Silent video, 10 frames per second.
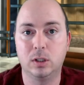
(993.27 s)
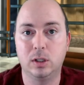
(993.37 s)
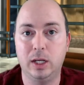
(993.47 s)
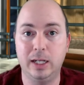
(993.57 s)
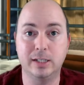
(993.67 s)

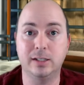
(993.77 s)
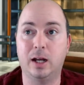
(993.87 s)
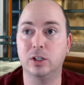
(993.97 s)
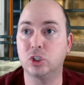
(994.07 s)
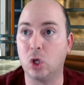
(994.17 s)
And it's not
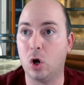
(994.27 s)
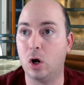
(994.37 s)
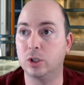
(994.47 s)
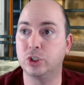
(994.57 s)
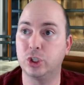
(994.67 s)
a stock,
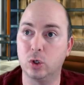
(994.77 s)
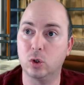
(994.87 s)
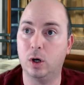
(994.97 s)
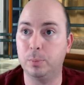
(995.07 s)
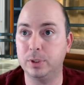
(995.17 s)
a share, a
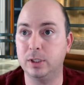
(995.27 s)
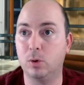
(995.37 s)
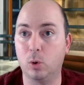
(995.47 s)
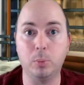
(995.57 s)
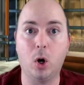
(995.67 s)
company,
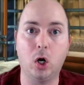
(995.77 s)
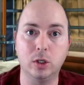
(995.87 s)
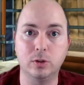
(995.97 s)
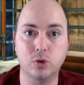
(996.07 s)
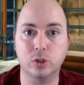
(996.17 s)
or a bond,
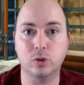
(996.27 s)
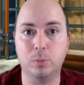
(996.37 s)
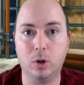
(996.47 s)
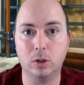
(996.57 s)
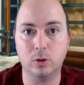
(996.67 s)
treasury
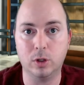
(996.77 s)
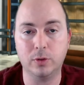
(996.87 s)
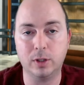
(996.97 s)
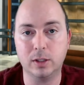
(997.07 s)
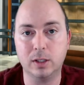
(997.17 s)
bond, or nothing
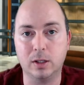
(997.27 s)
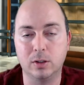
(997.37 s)
like that.